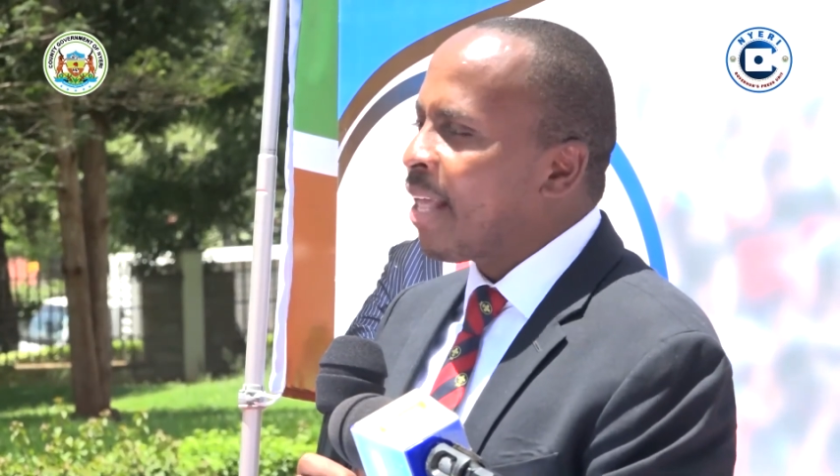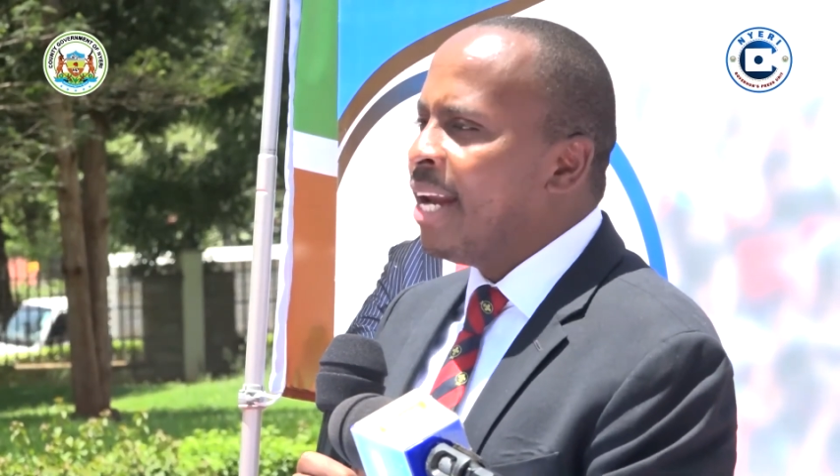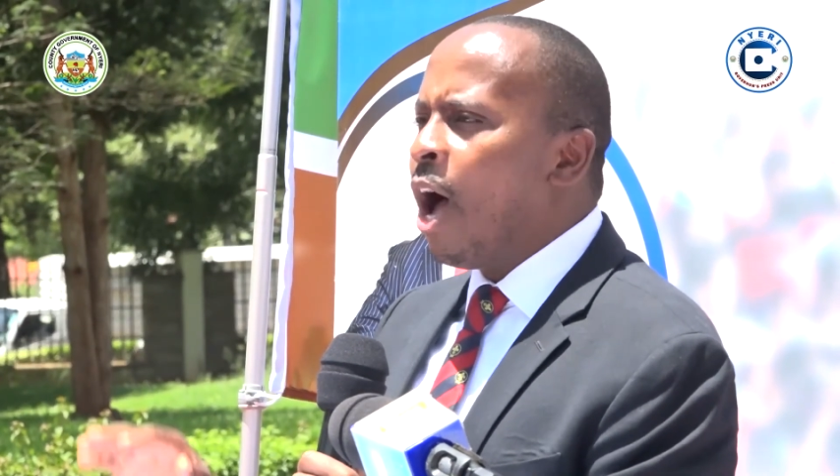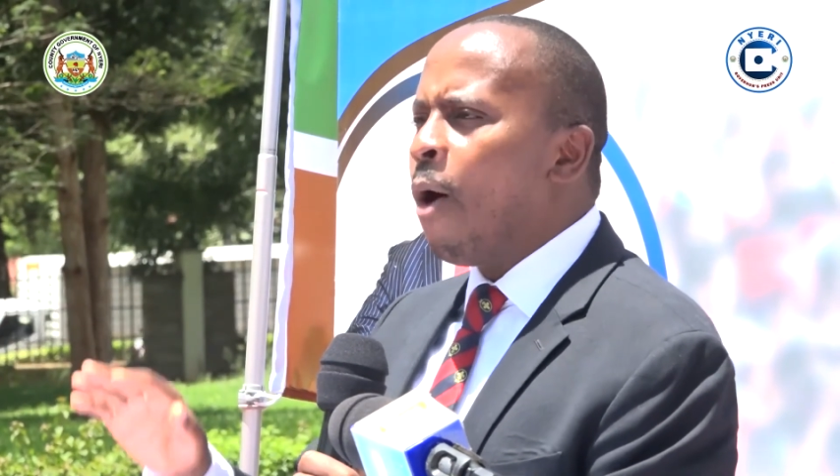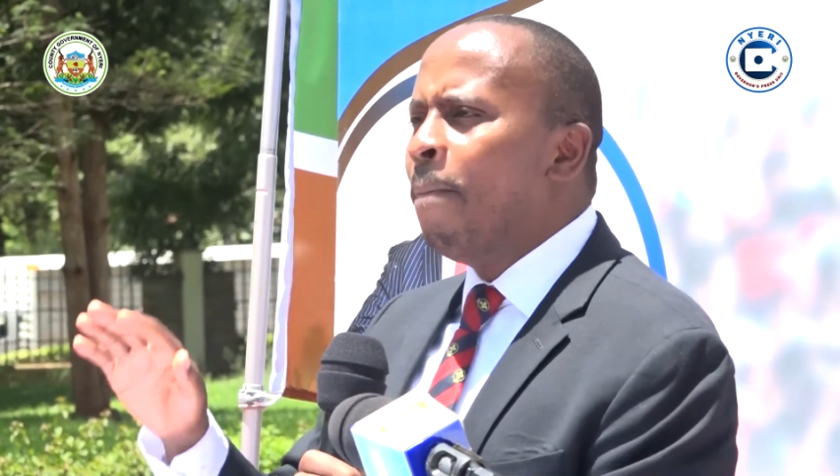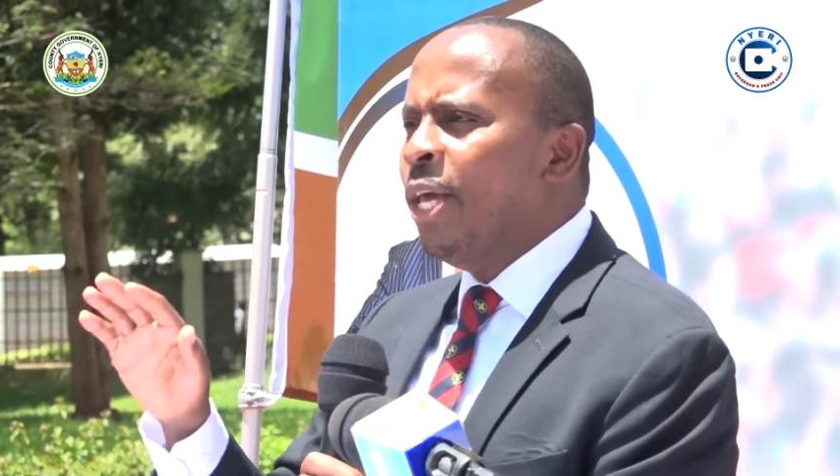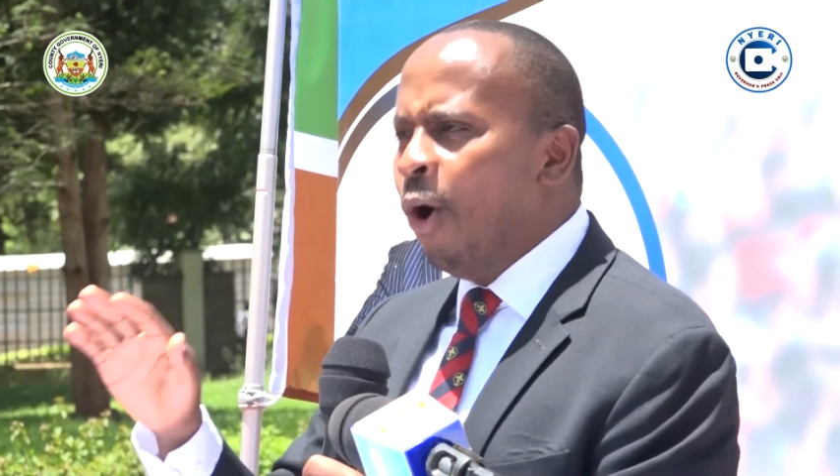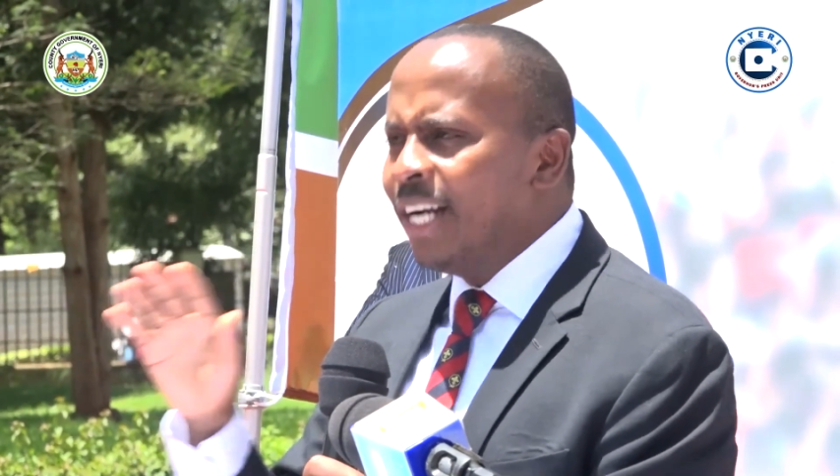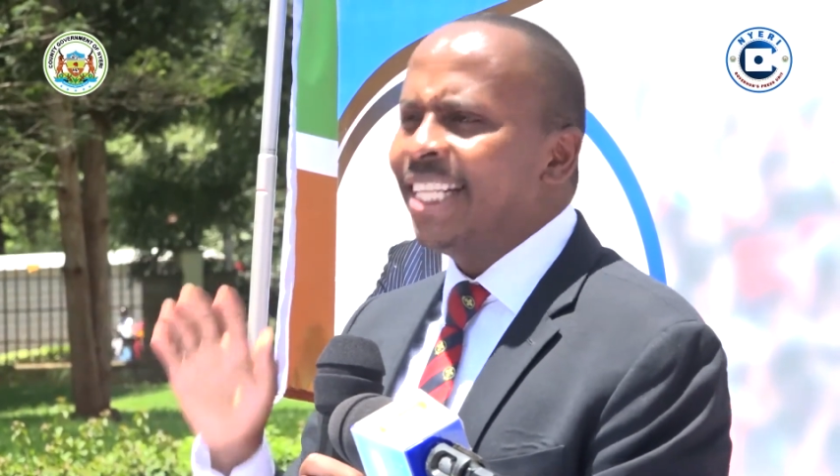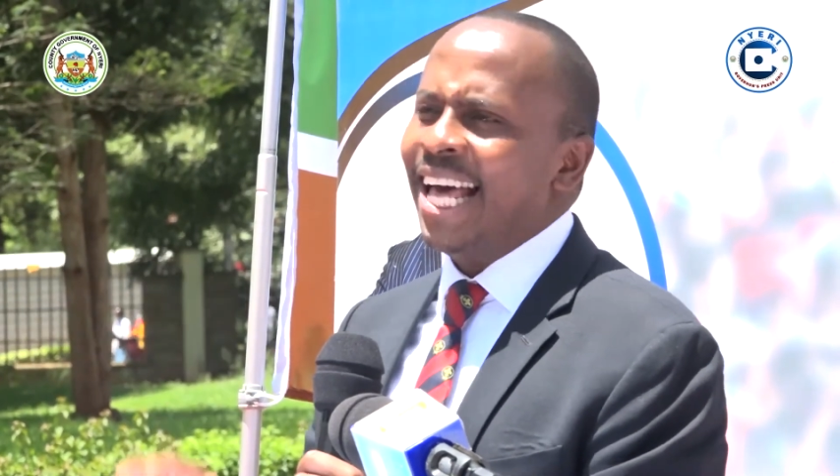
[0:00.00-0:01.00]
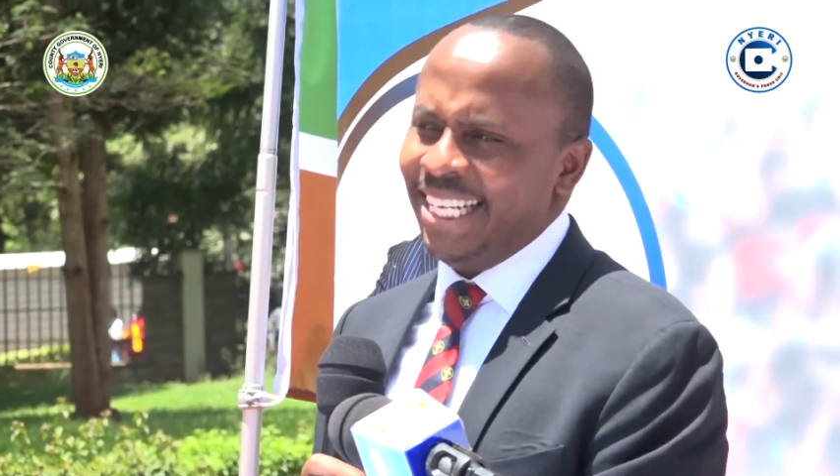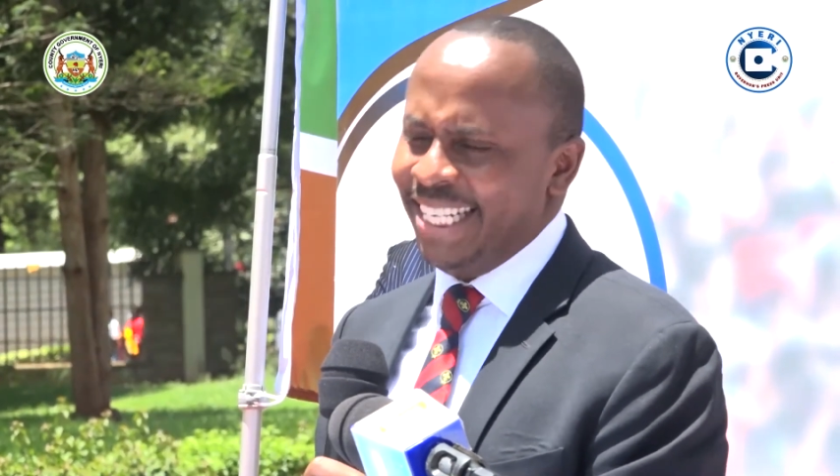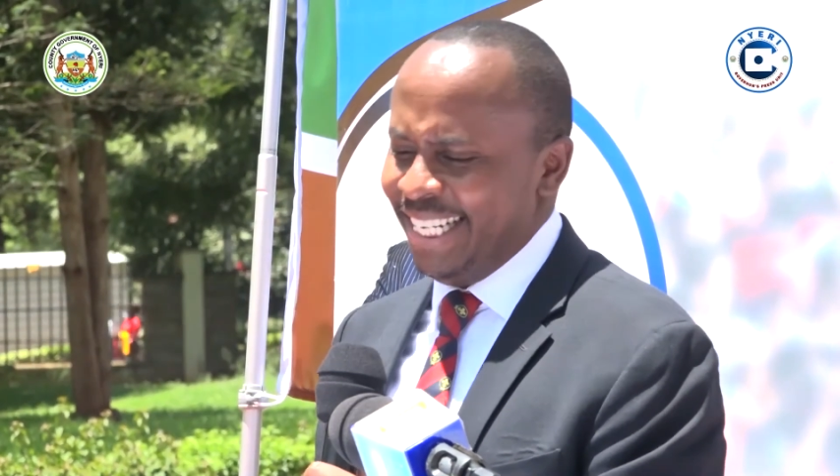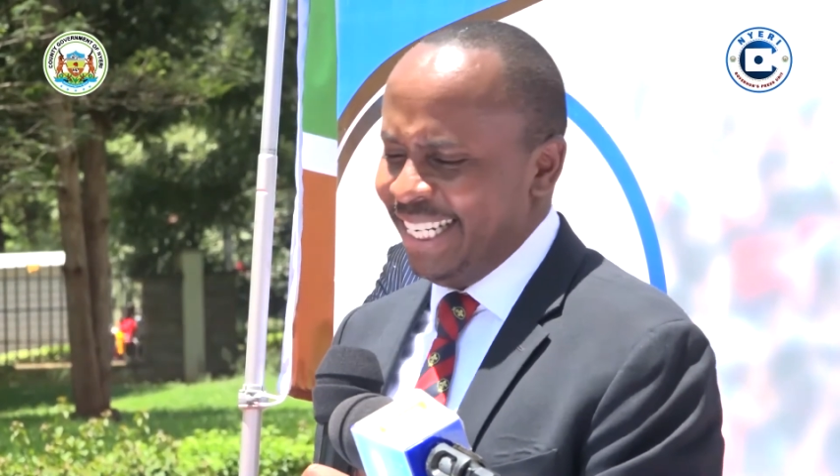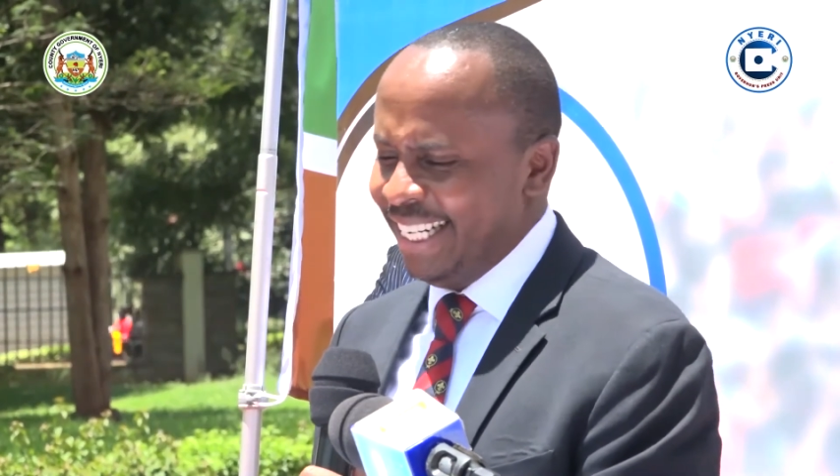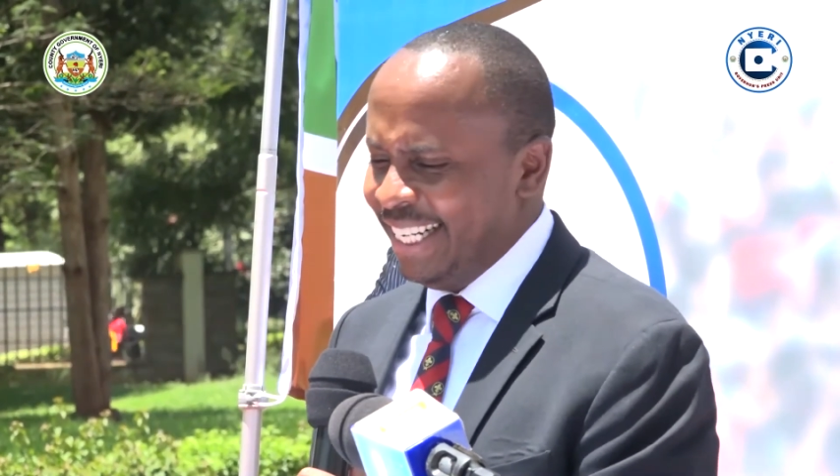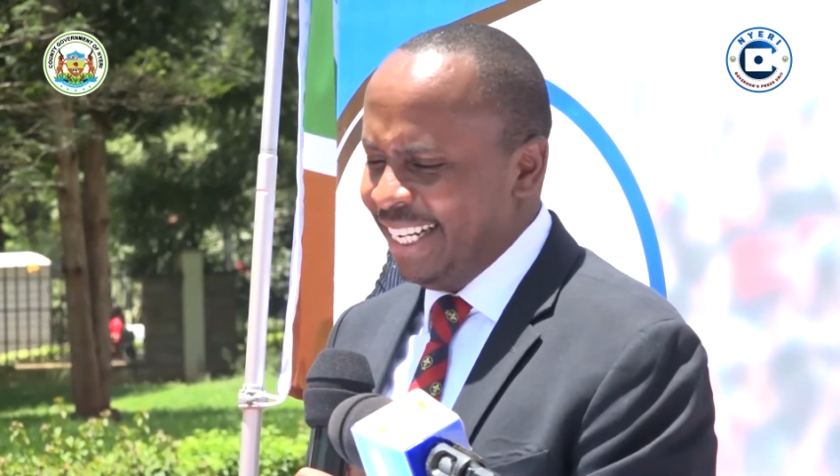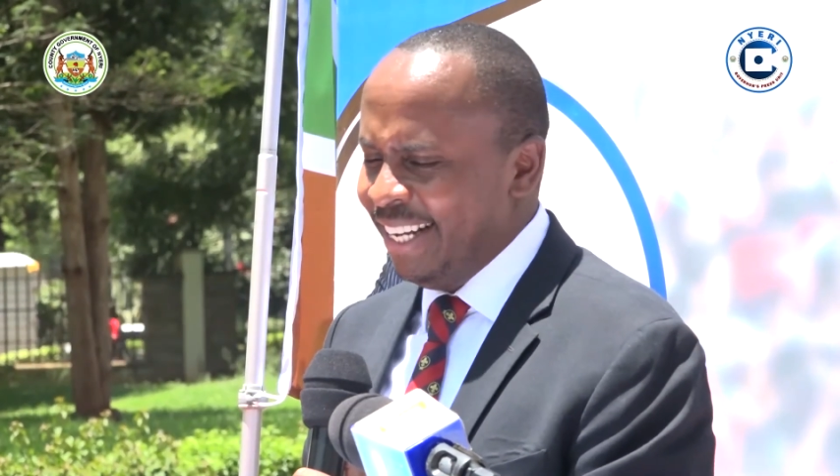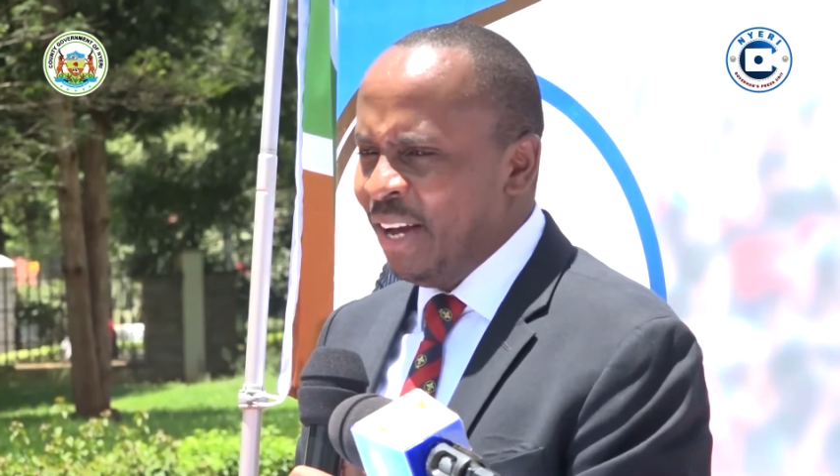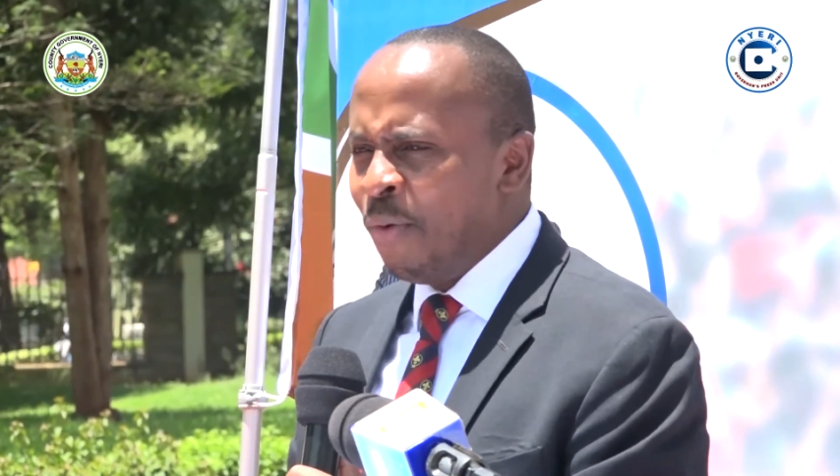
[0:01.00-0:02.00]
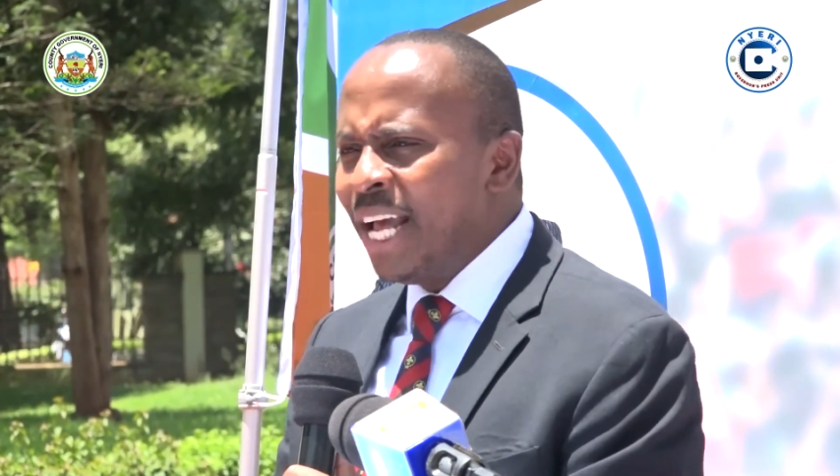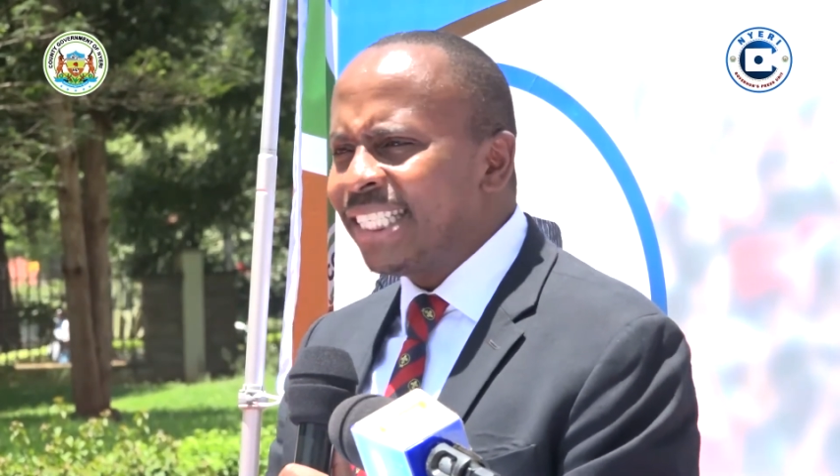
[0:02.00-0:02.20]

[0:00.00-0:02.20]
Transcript: Now, beyond that, we